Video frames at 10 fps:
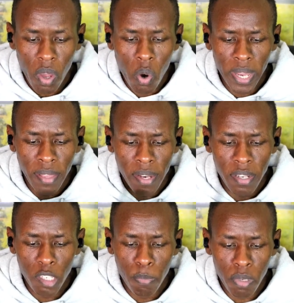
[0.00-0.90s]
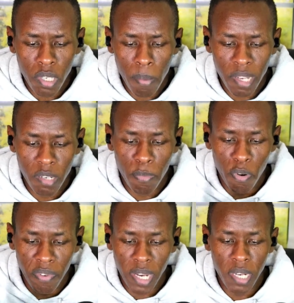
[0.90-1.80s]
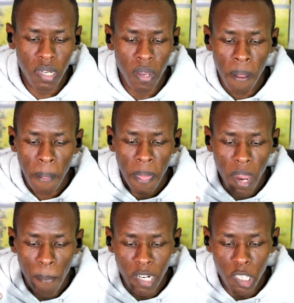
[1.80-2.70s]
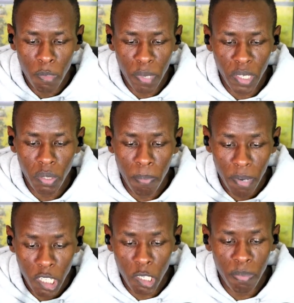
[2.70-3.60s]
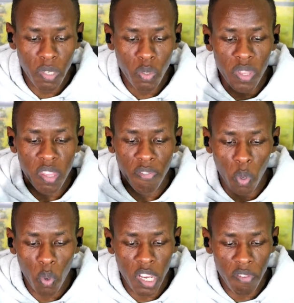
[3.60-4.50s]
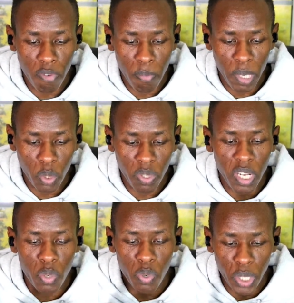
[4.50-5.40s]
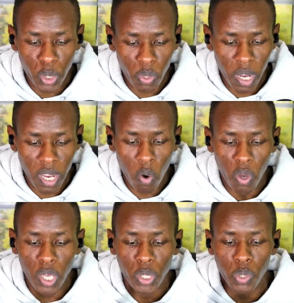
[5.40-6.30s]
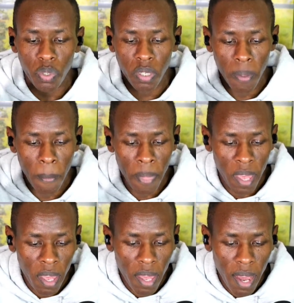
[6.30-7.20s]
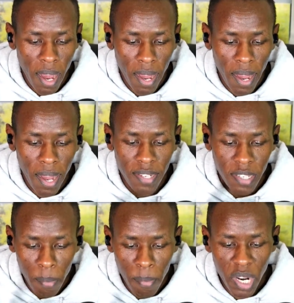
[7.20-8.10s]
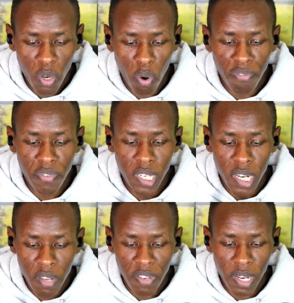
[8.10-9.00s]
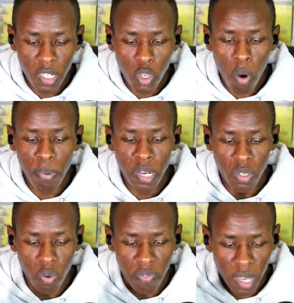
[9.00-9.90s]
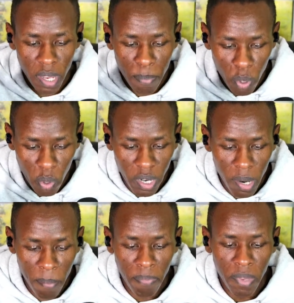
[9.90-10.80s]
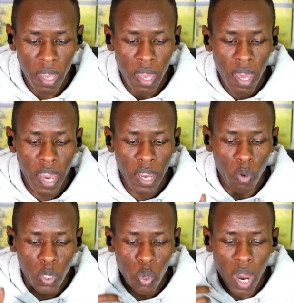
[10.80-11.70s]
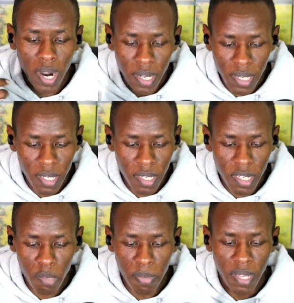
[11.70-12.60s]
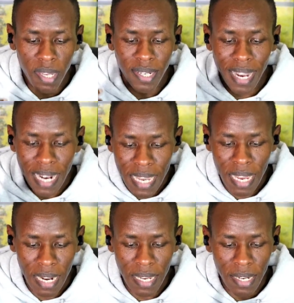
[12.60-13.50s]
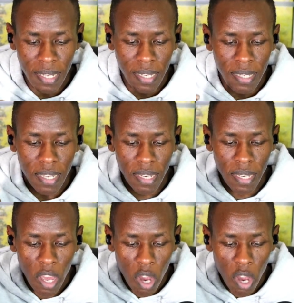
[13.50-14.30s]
okay, and then the sponsor must provide participants with the following information: the duration and location, a summary of significant component of the program, and also a written statement that clearly indicates the